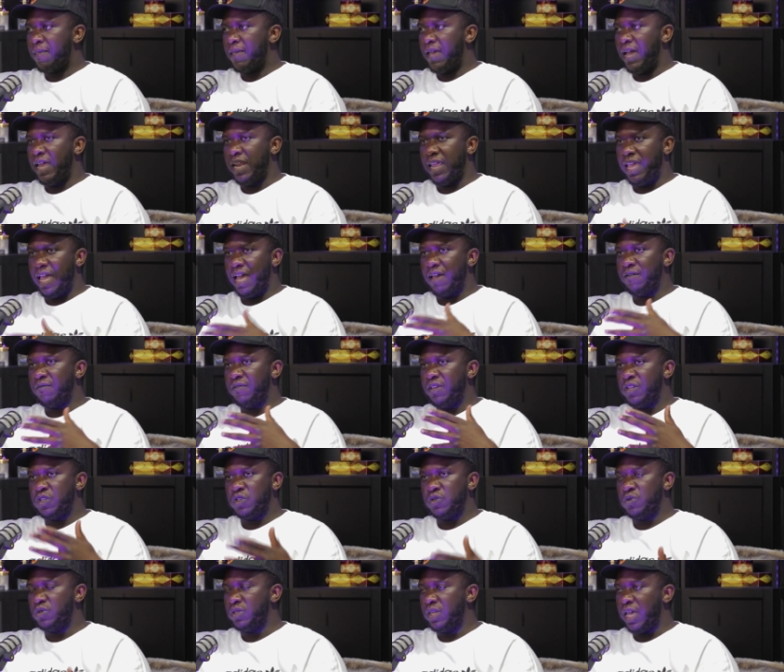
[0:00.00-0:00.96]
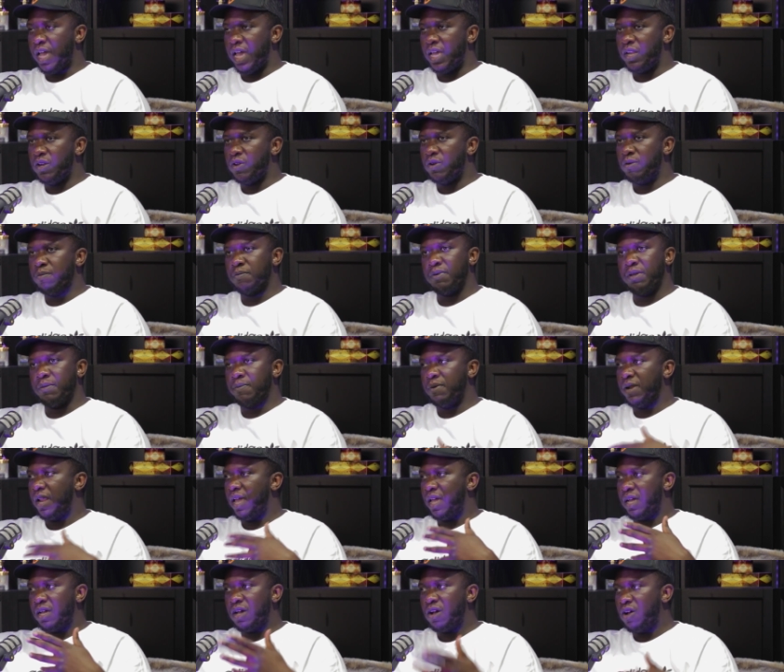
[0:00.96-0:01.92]
and they have issues going on, people
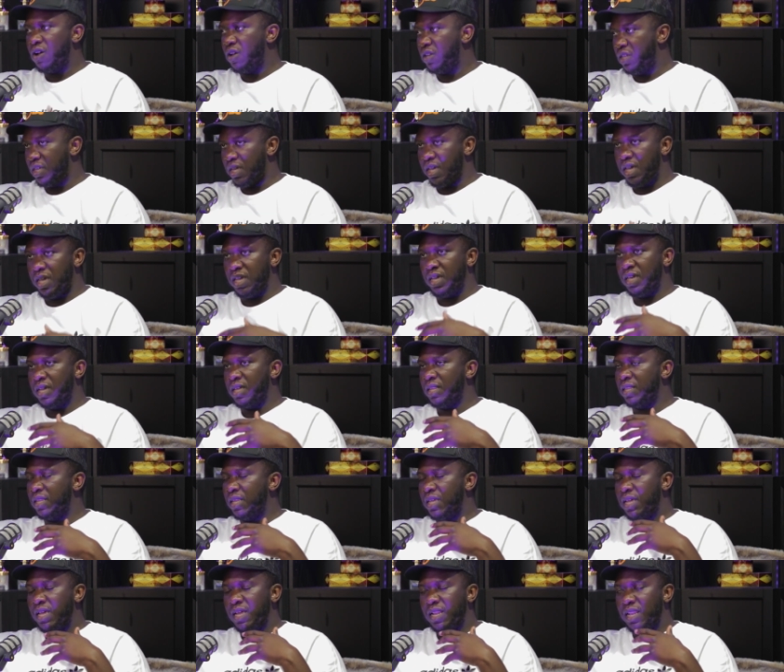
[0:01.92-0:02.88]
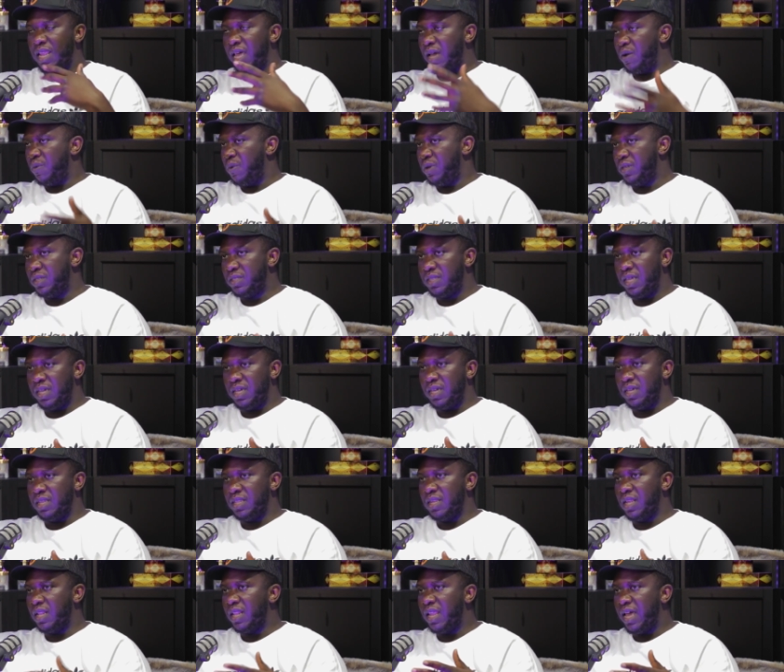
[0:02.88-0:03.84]
like Kanye and like we're
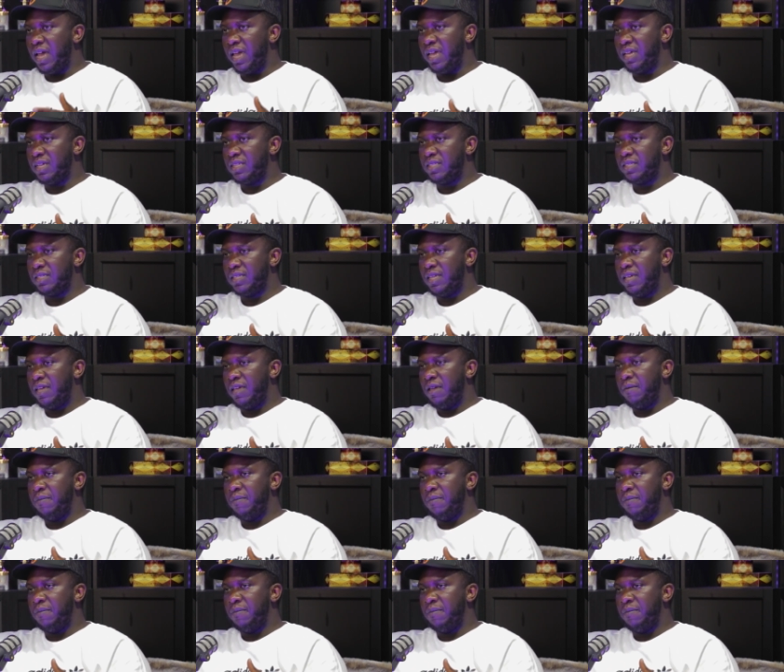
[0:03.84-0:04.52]
saying, the likes,